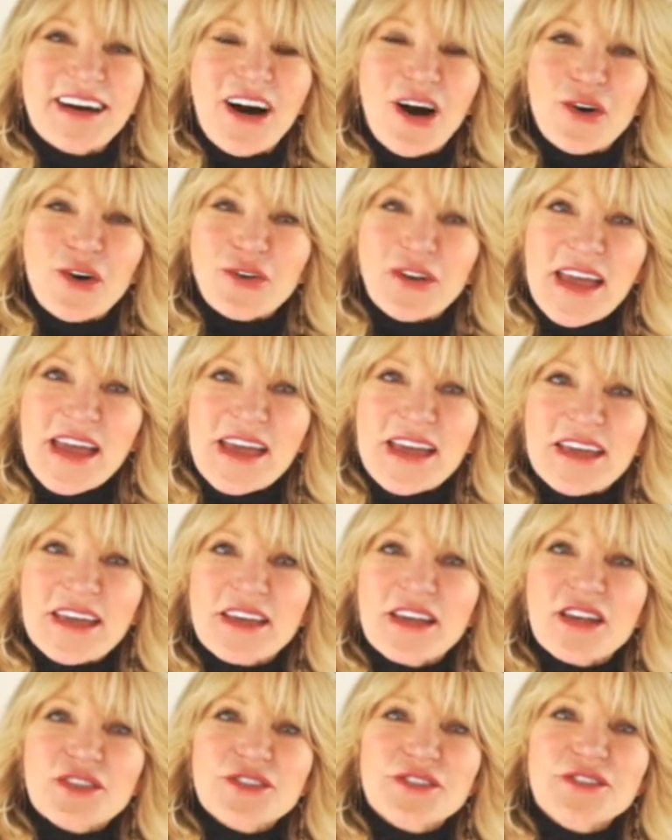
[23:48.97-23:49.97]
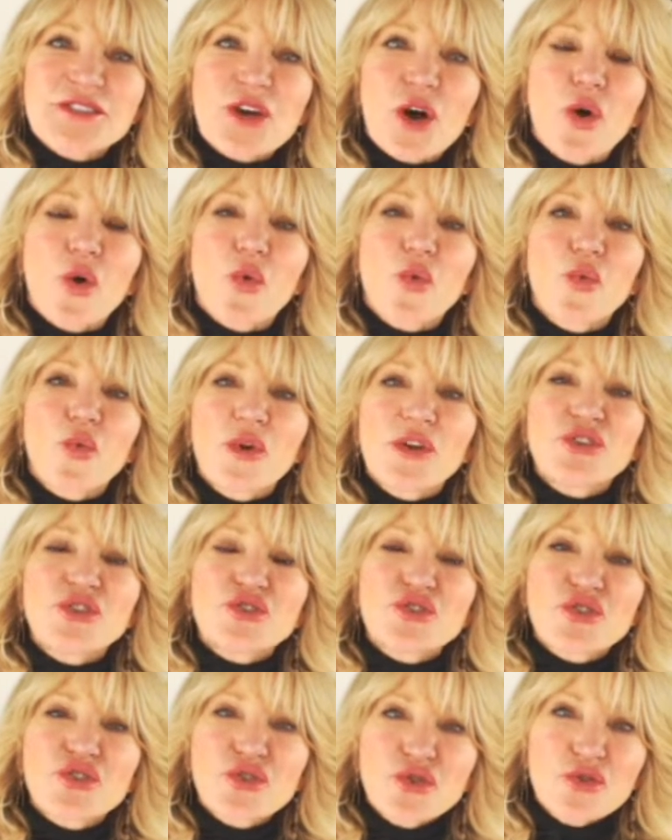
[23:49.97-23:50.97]
Okay, so when you
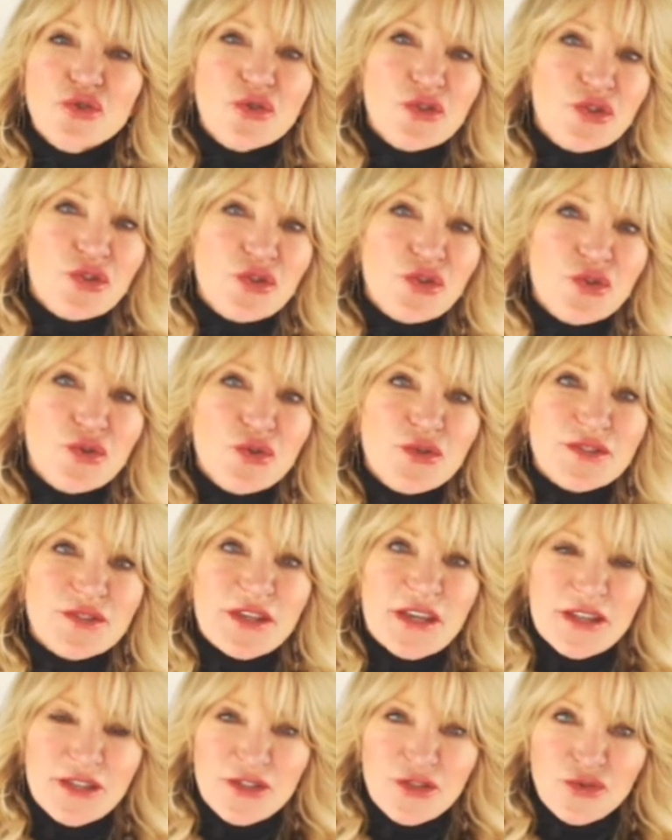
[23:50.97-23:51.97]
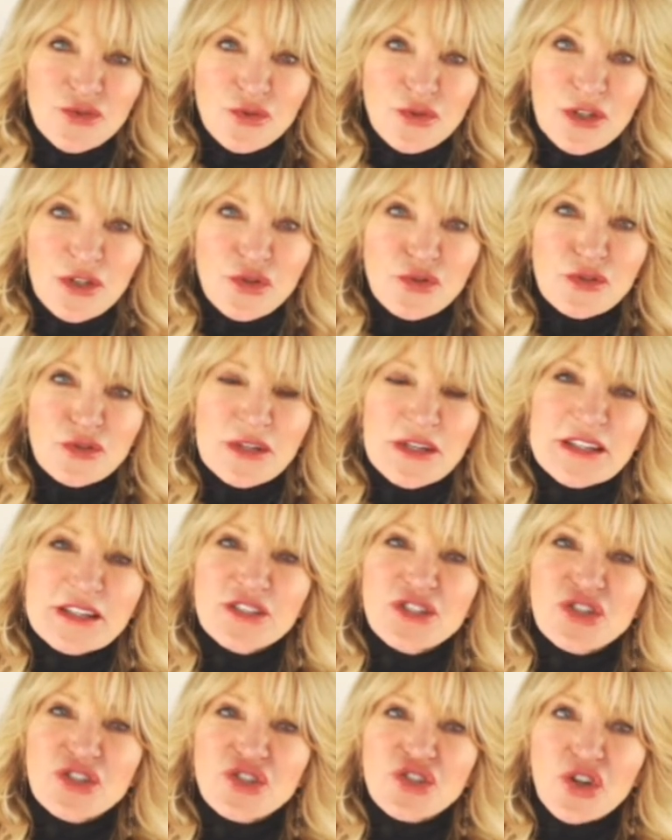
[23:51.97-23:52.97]
do use history, you need
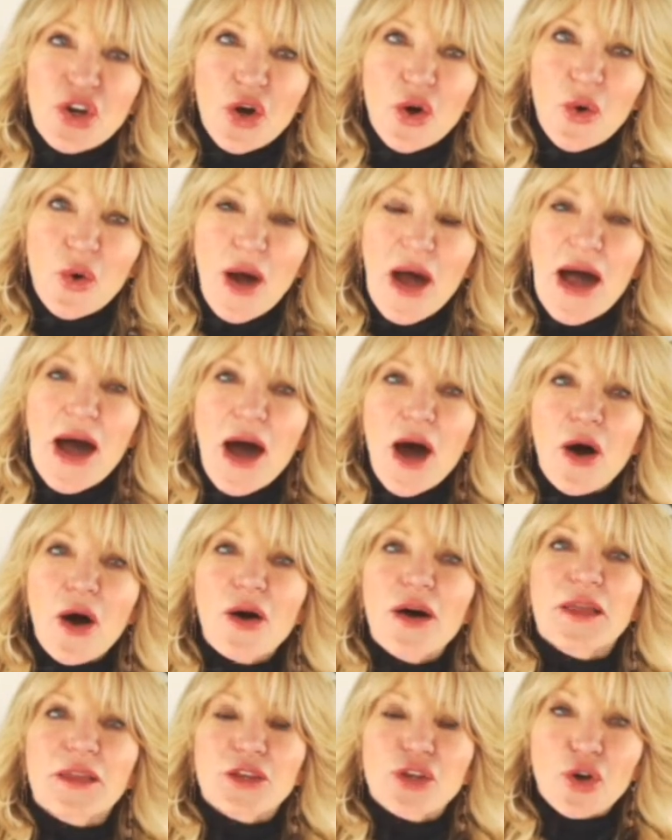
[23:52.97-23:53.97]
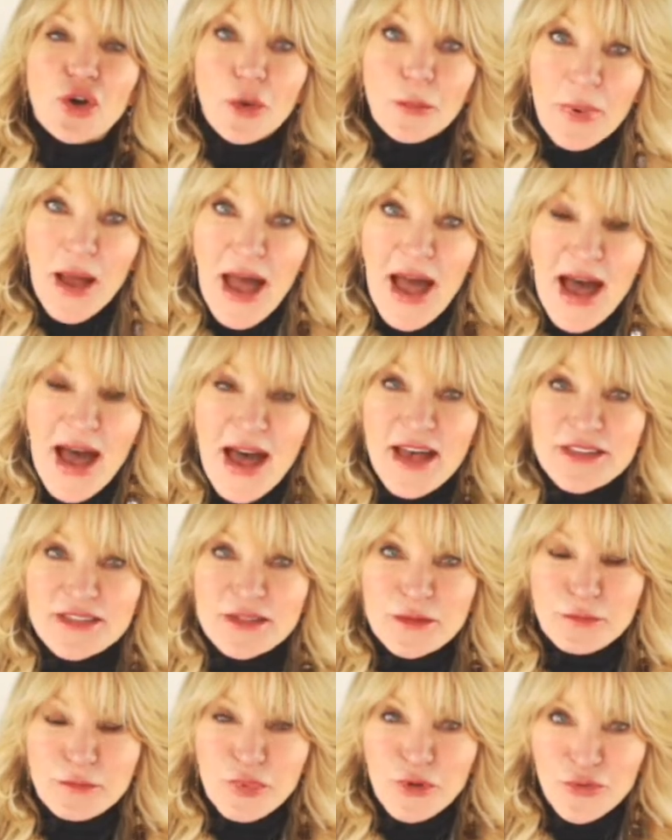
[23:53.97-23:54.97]
to show how your
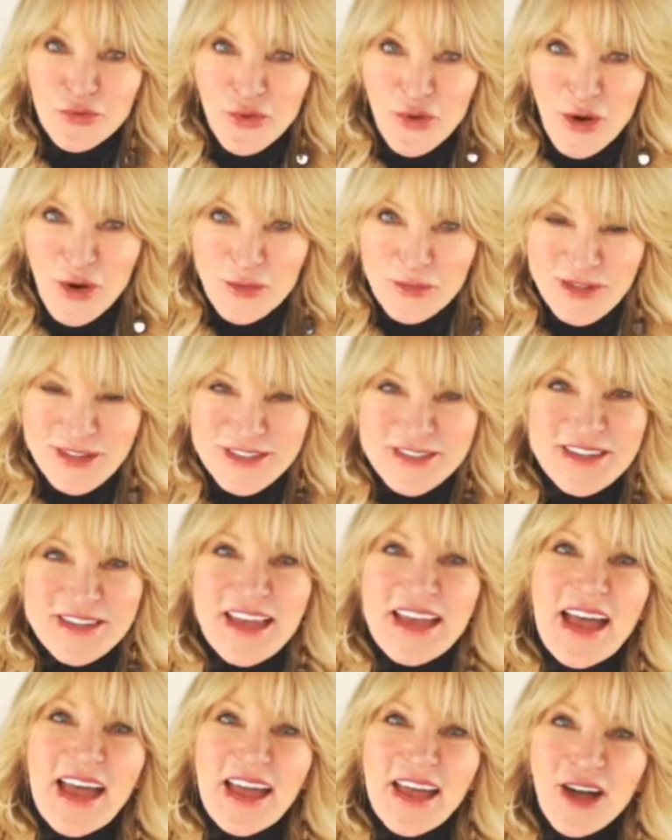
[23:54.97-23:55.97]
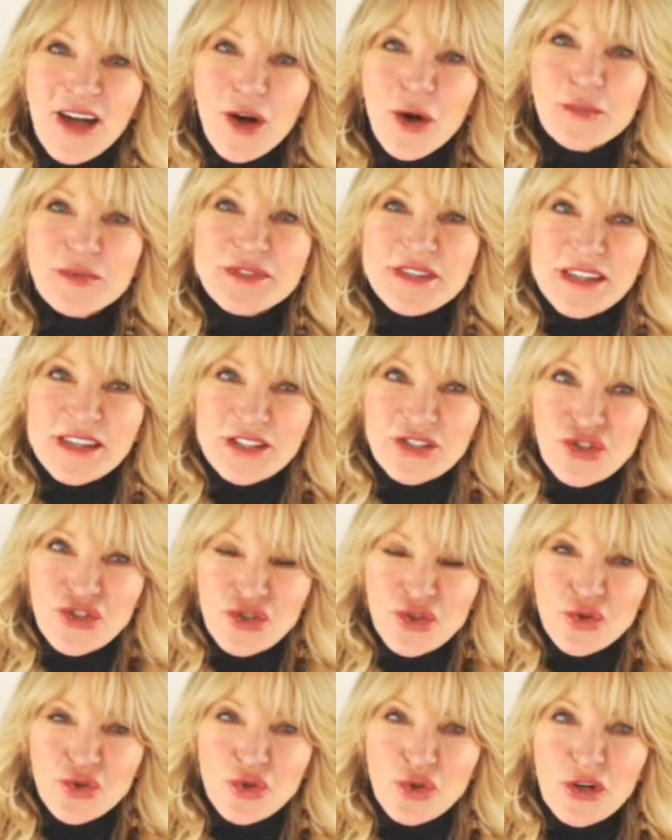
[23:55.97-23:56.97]
past performance helps
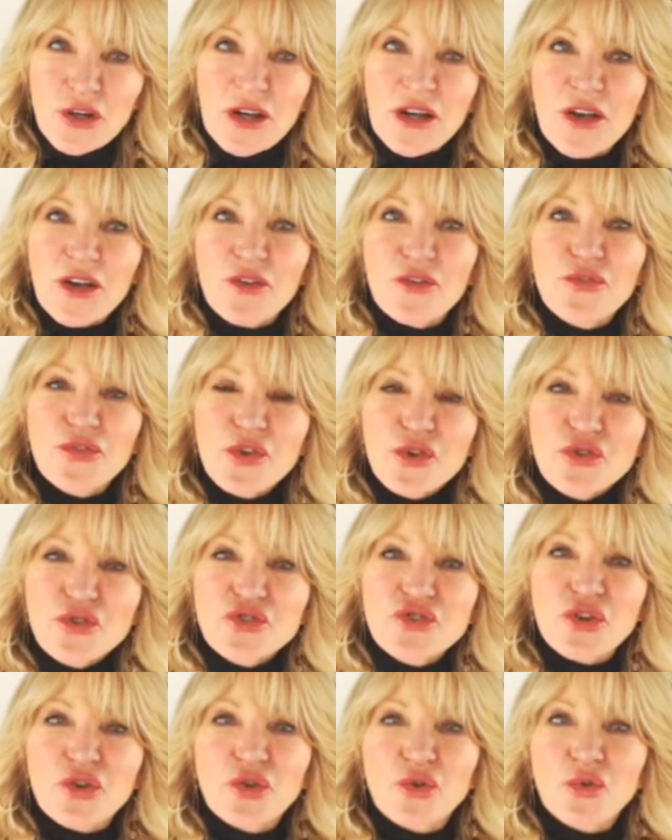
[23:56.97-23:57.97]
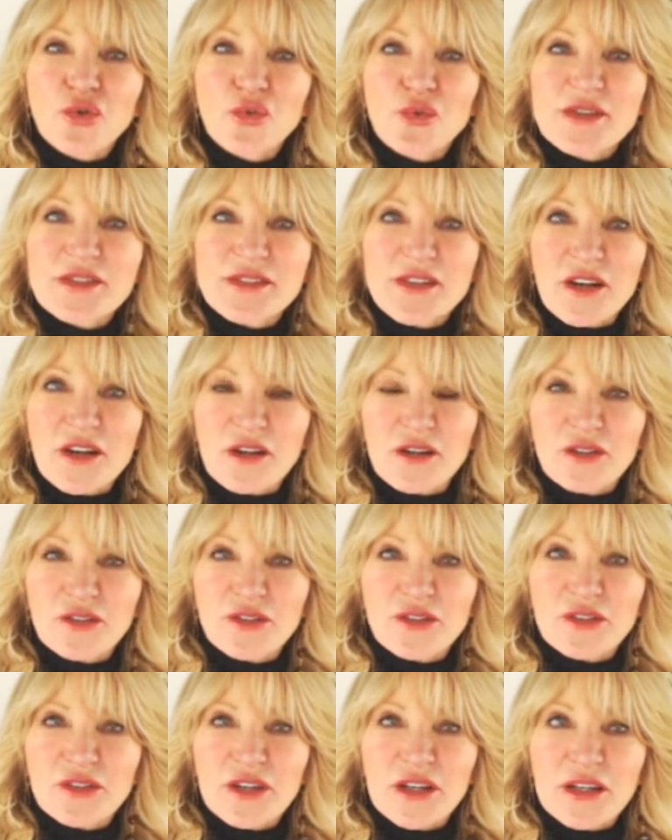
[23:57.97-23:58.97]
ensure future
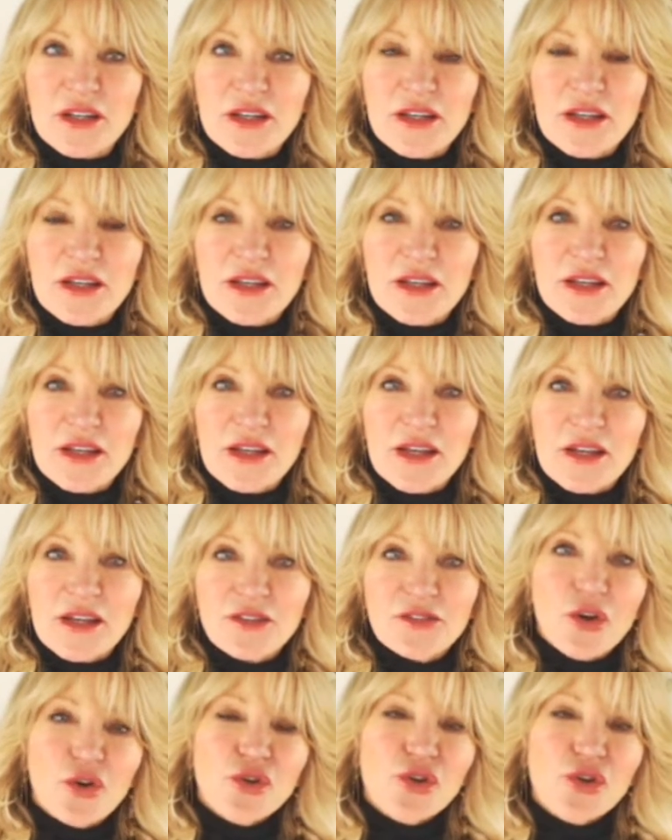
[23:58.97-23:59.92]
results. So